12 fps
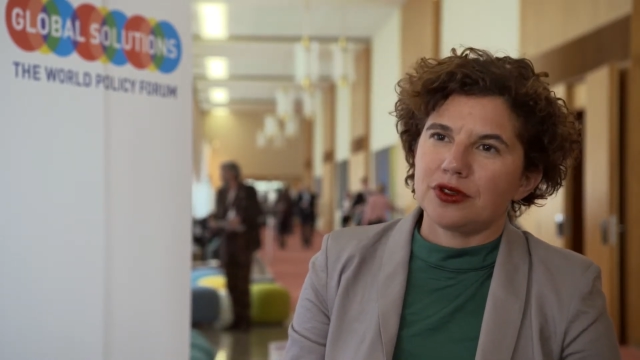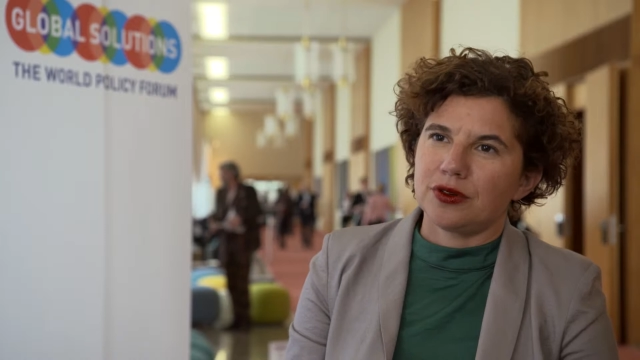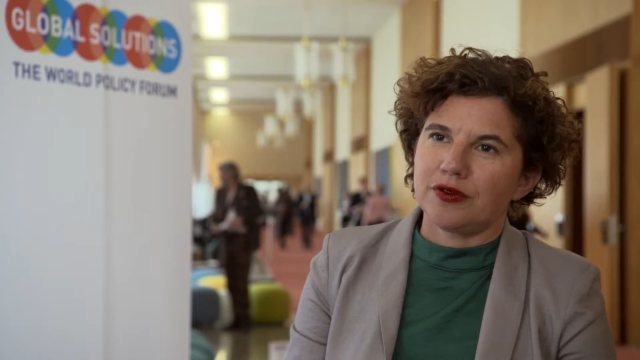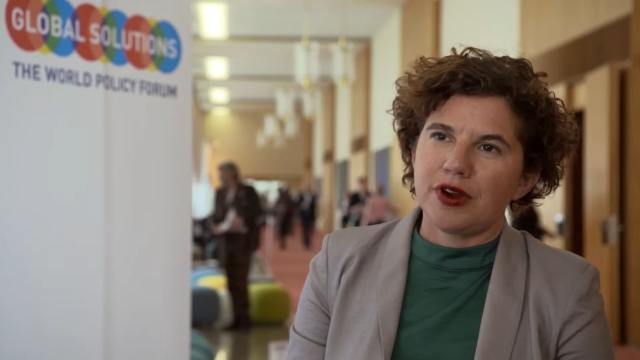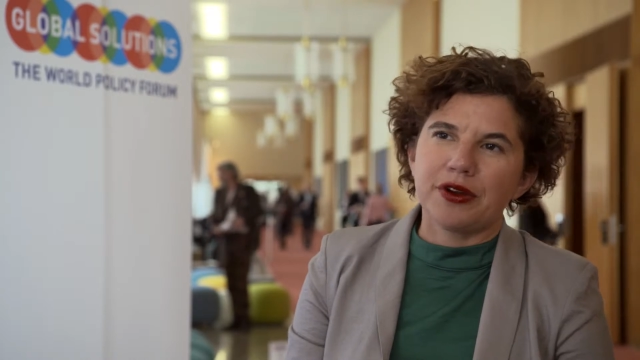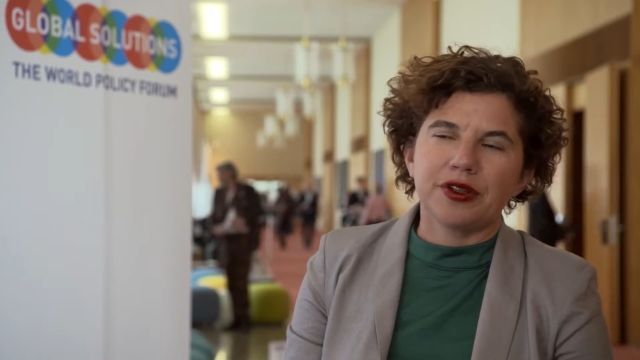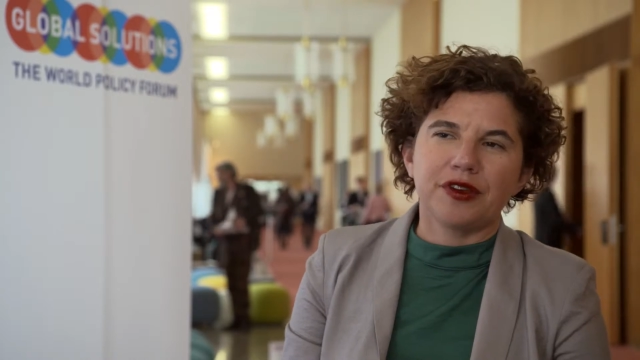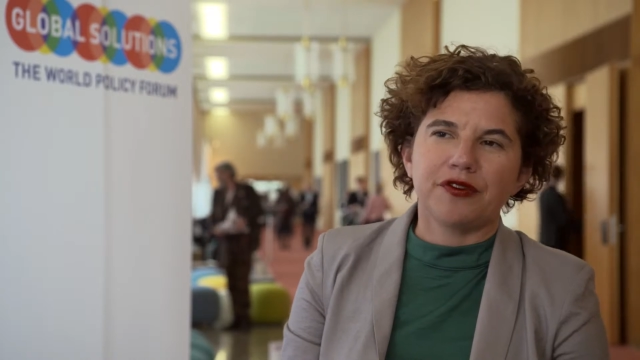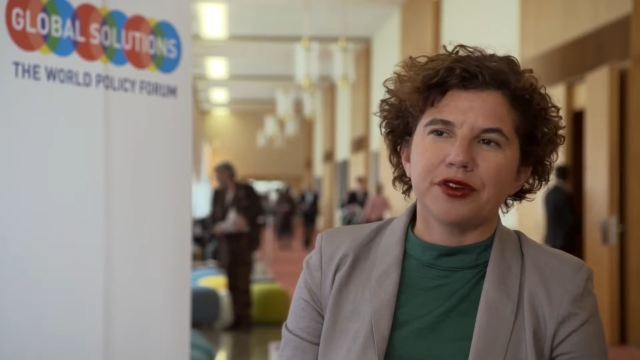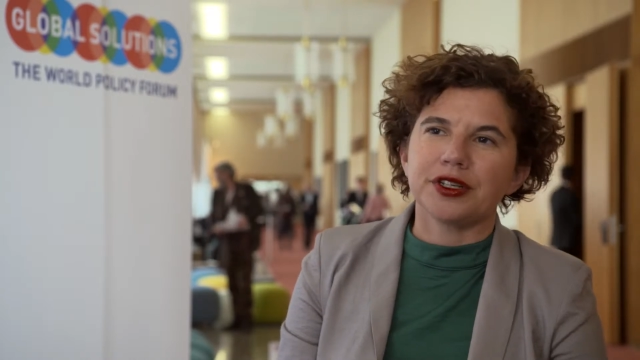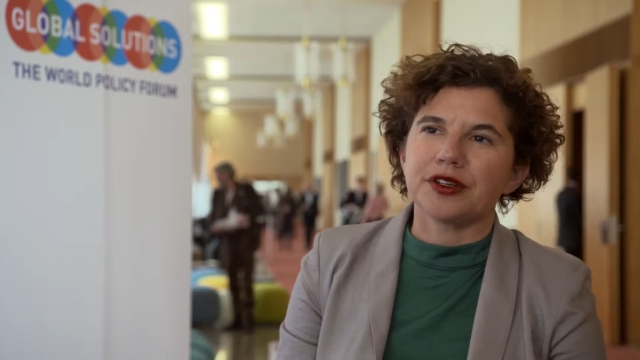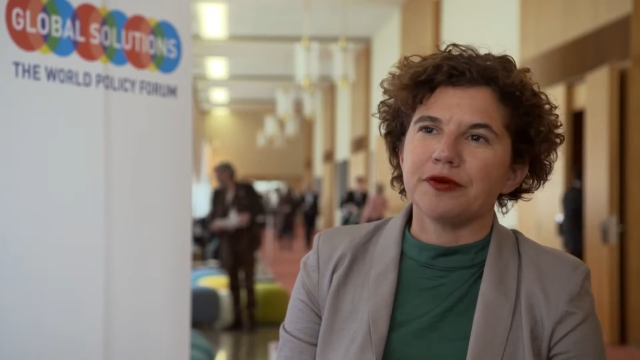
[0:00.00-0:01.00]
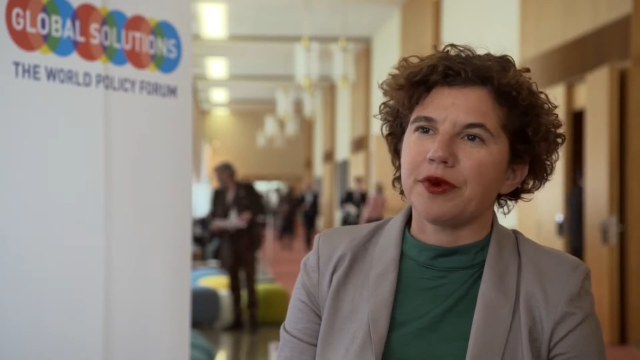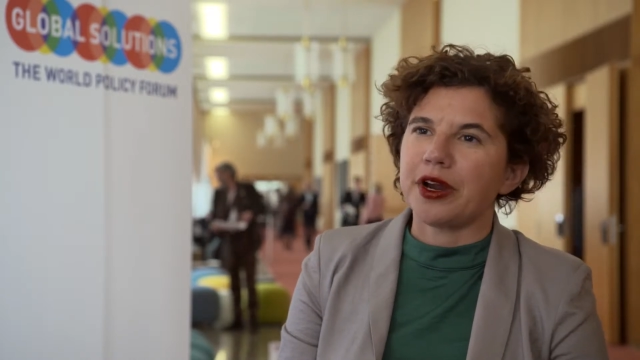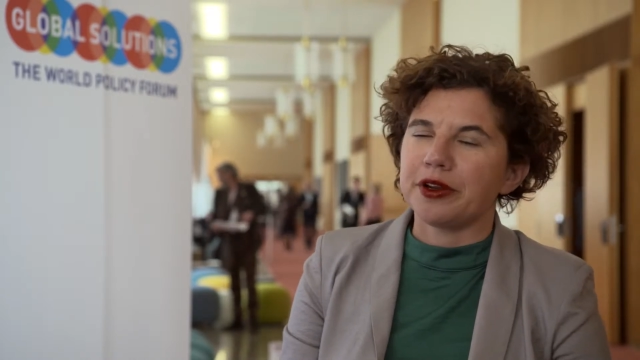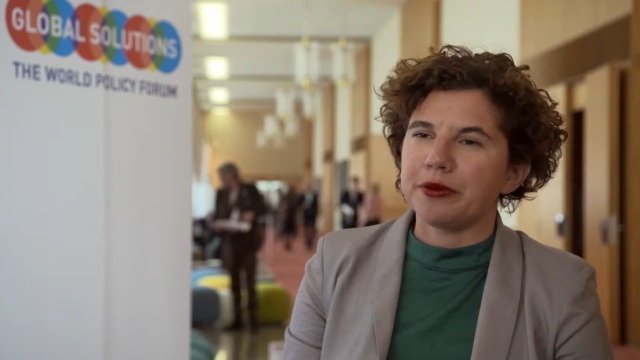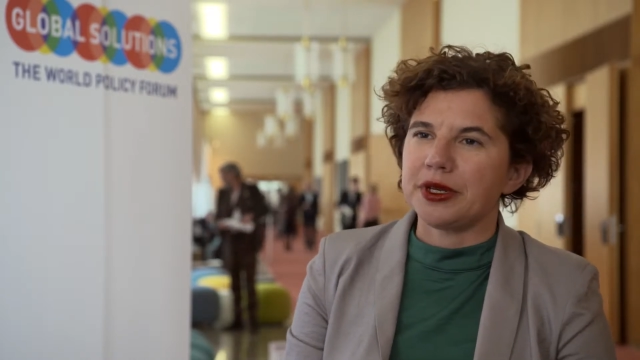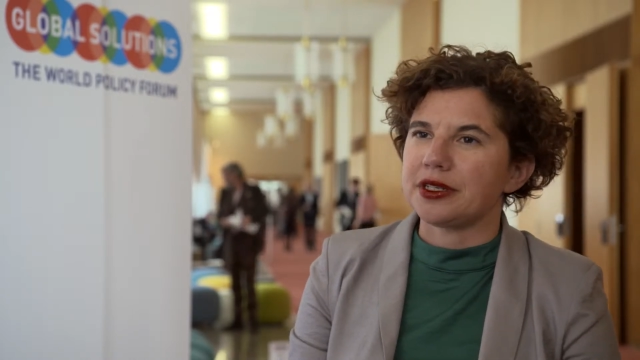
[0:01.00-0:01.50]
to a very different
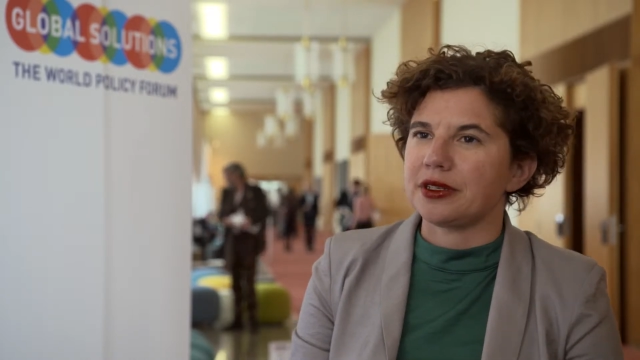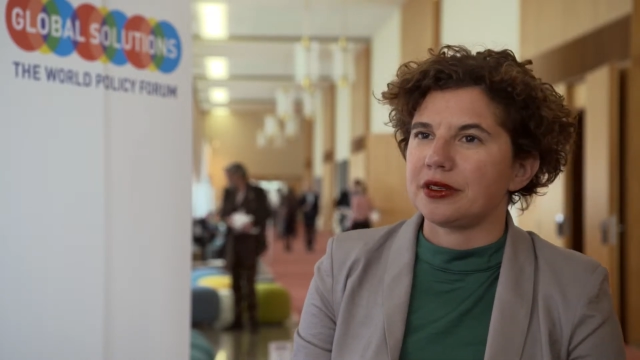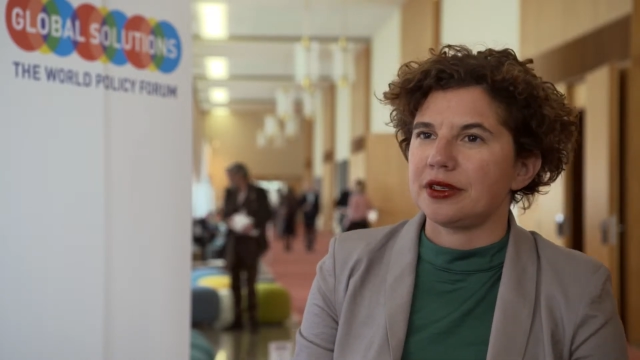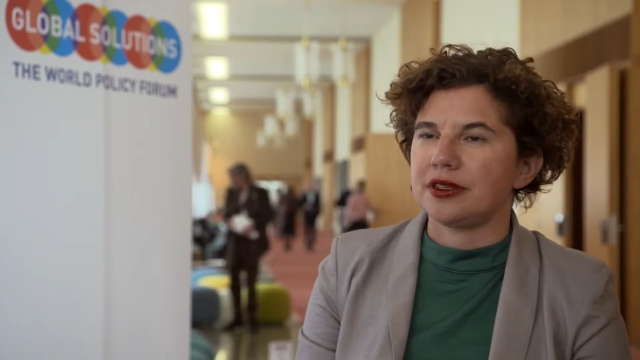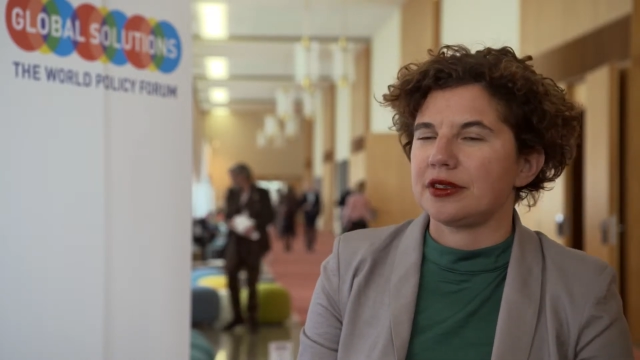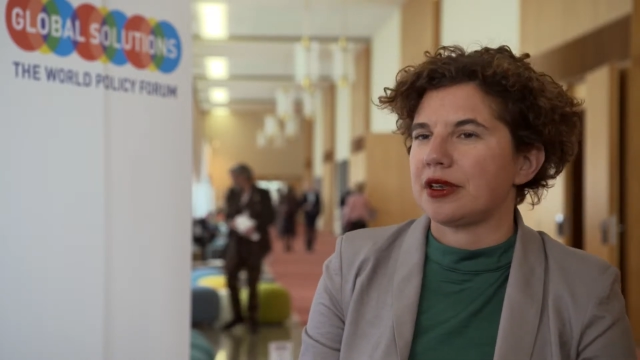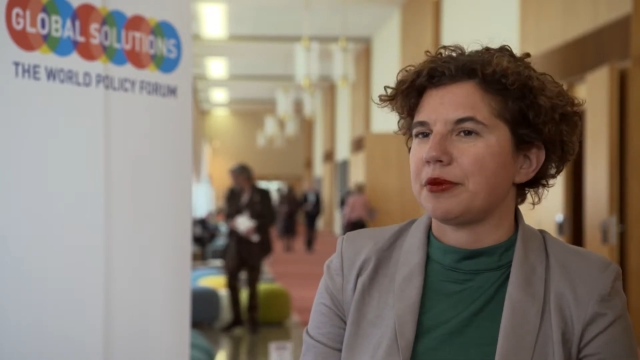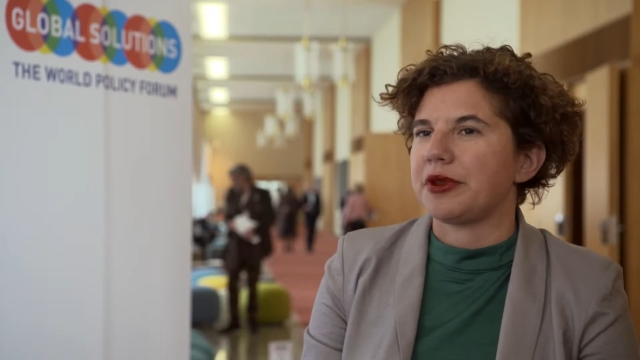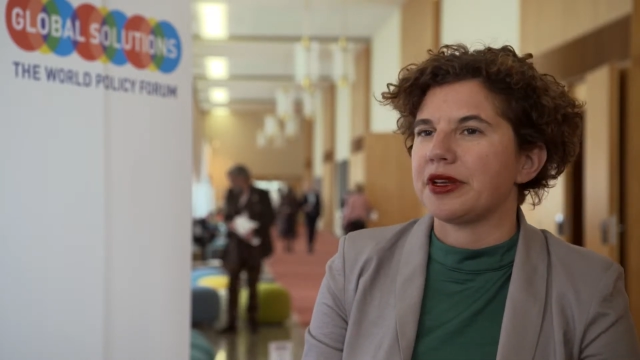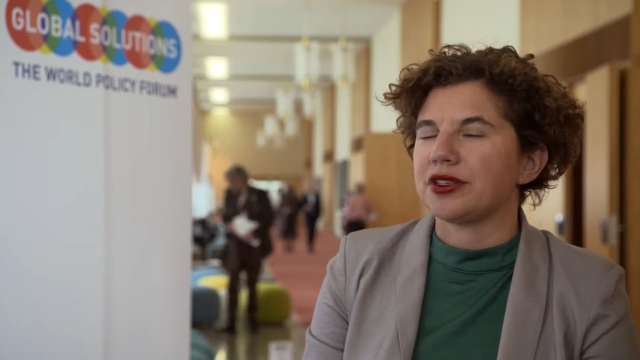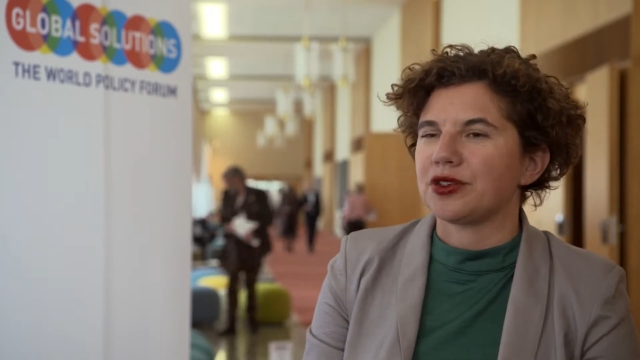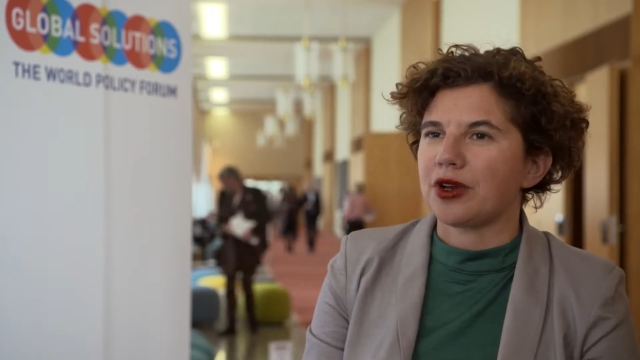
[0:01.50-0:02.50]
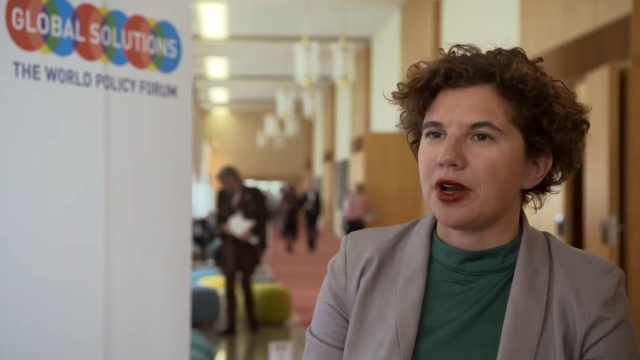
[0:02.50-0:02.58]
environment in some years to